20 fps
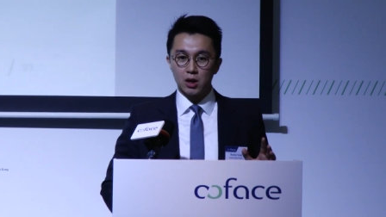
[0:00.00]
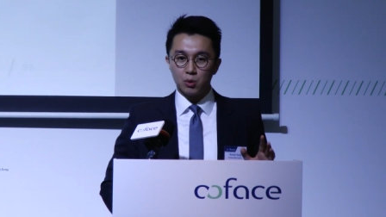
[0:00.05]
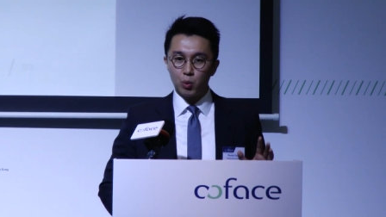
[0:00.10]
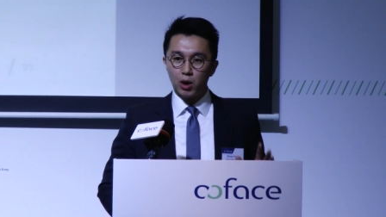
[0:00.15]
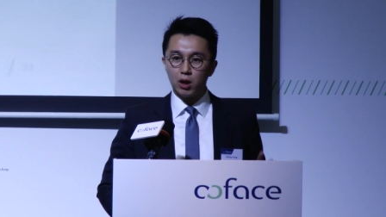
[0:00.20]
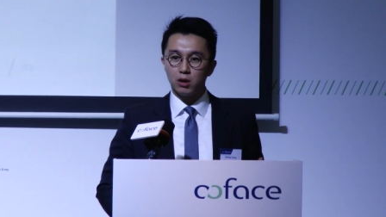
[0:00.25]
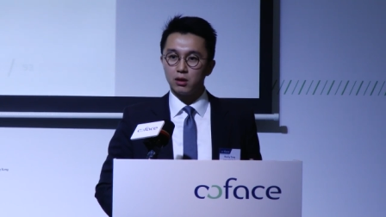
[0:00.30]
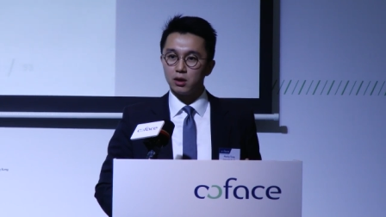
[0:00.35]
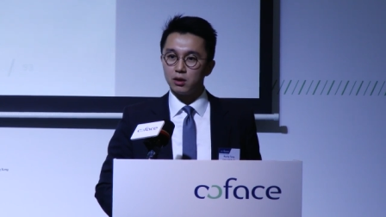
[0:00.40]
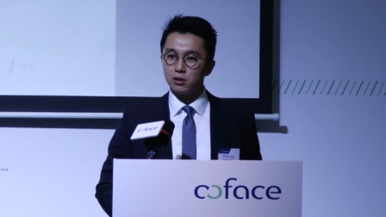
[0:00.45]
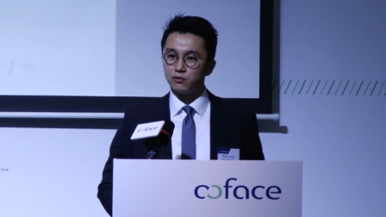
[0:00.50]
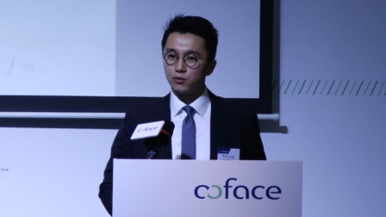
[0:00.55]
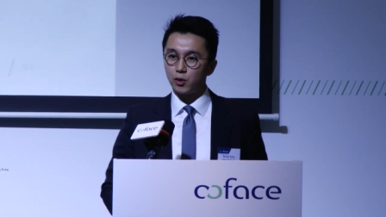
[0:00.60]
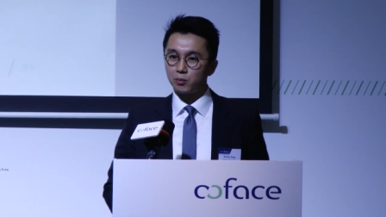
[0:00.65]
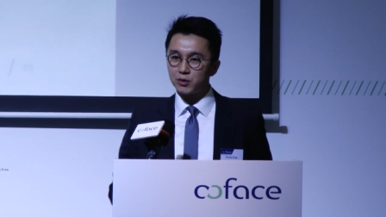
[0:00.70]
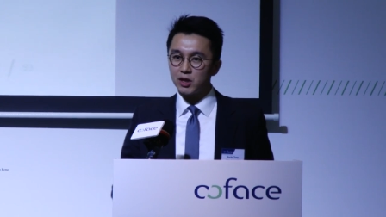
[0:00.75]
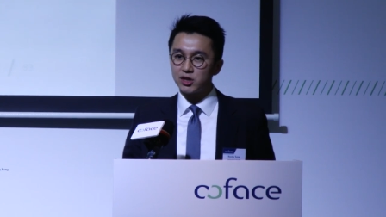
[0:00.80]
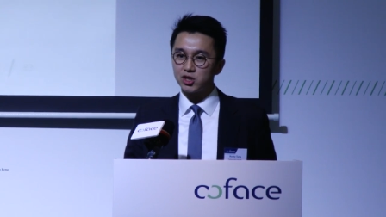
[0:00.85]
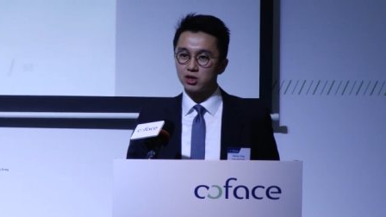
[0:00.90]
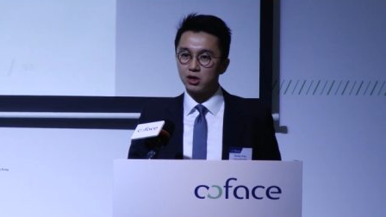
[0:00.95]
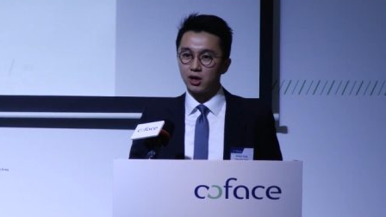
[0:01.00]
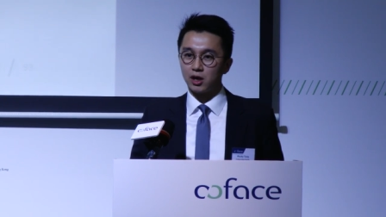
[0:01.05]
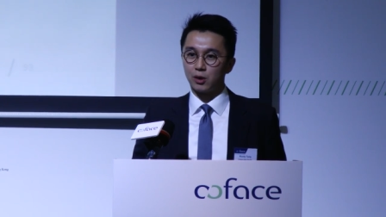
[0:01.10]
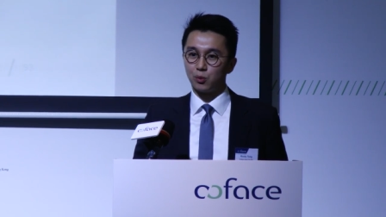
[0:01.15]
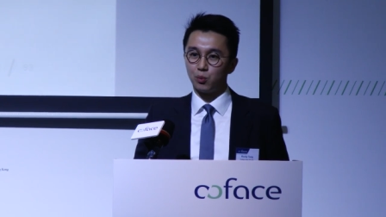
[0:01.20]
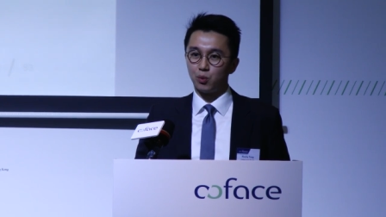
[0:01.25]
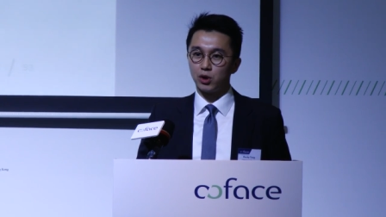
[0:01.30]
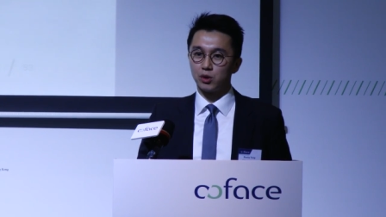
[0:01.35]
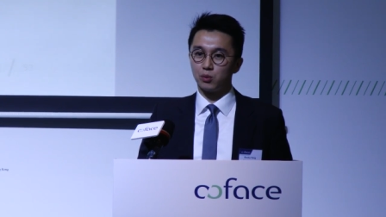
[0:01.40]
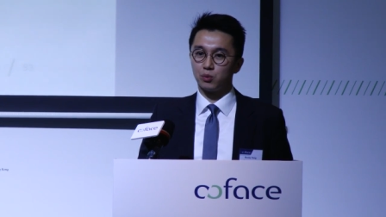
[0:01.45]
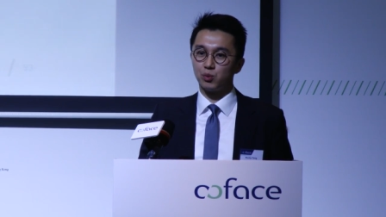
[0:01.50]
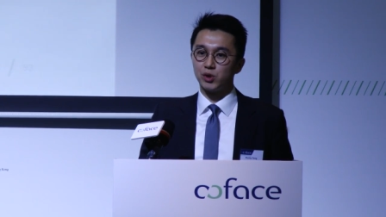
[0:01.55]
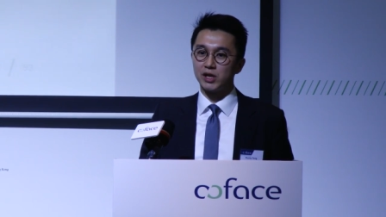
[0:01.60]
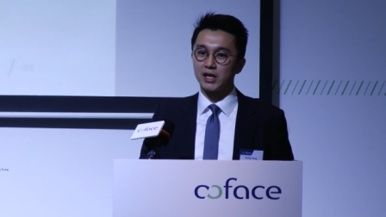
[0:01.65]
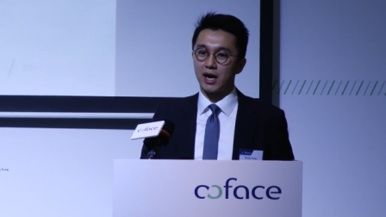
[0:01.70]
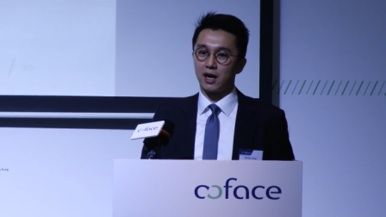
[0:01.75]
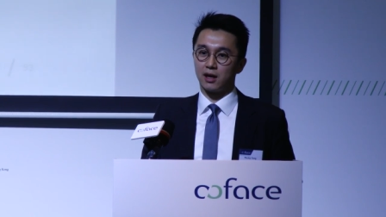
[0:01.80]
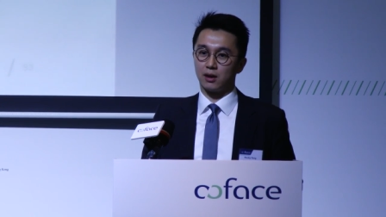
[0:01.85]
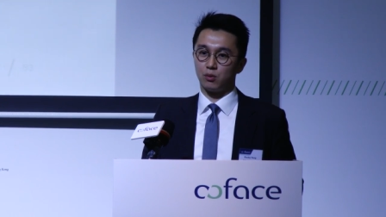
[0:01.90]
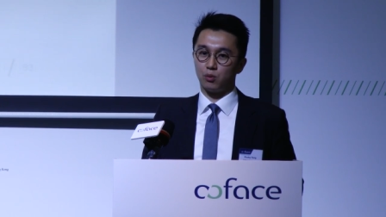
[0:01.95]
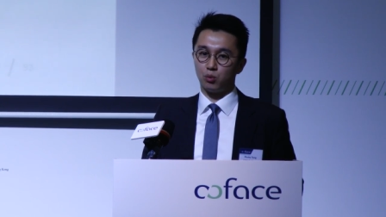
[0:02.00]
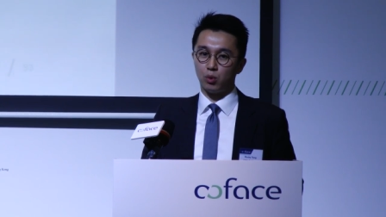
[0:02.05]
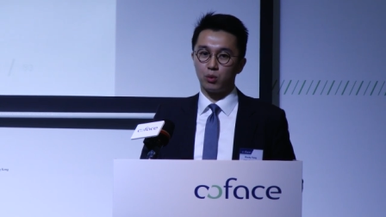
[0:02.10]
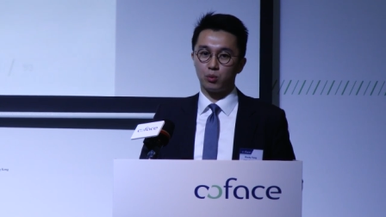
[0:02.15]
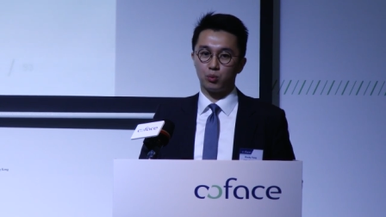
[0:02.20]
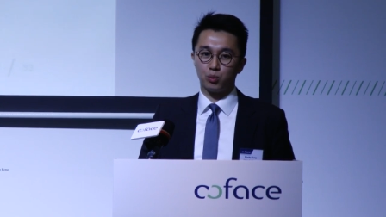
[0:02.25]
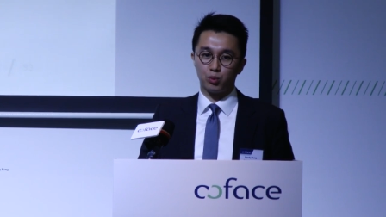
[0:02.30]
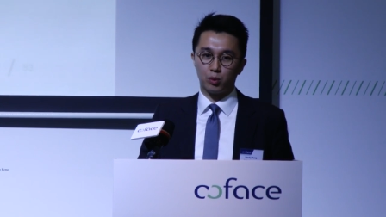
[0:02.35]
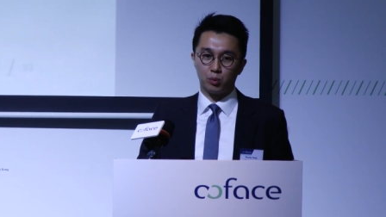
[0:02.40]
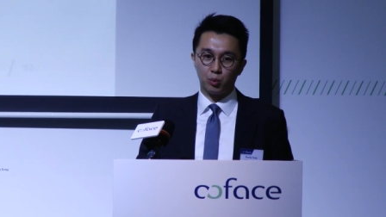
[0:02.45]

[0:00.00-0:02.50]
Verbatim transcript: Well, from this chart, what we can, what,